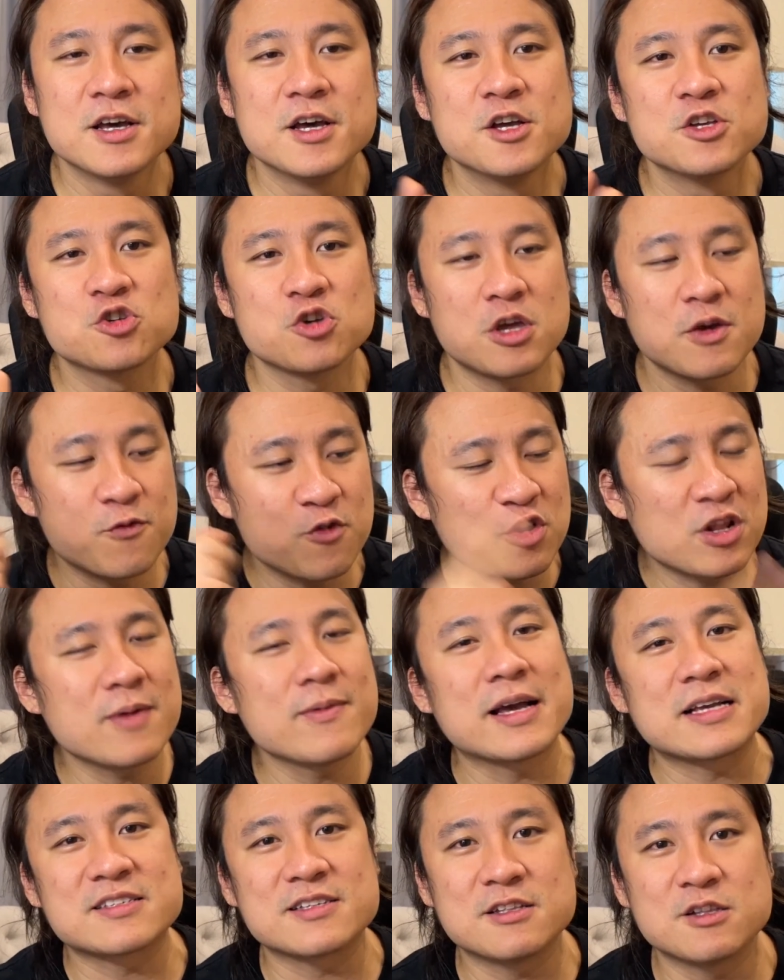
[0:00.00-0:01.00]
So Evo
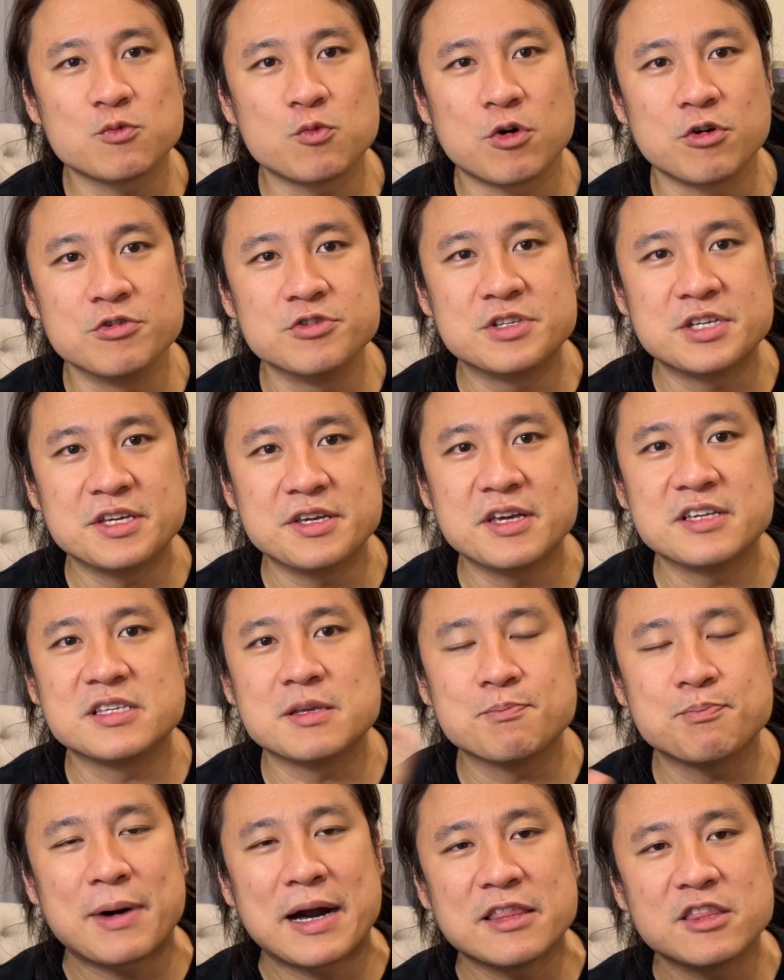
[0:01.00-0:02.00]
Club Extended Warranty is
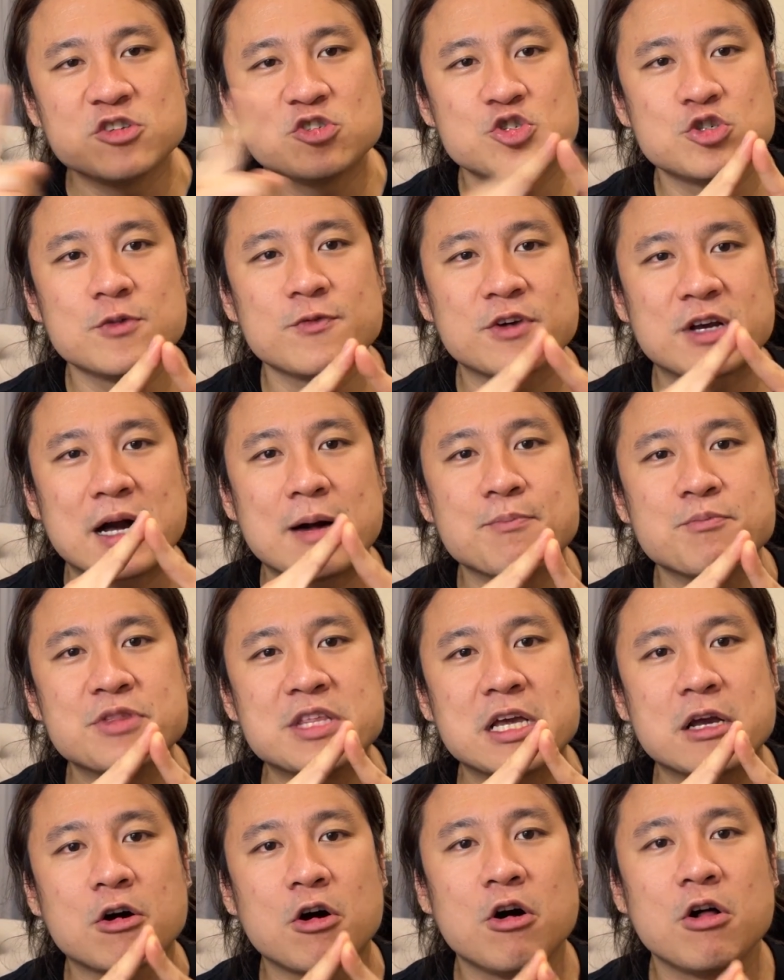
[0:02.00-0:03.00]
in partnership with a
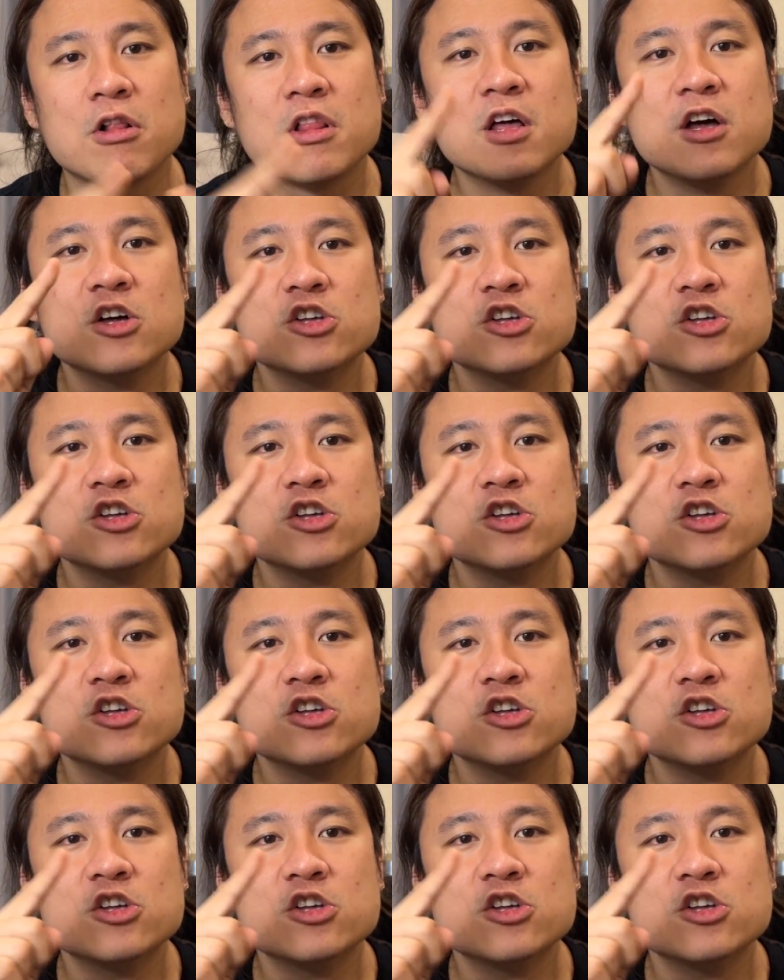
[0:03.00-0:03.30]
company called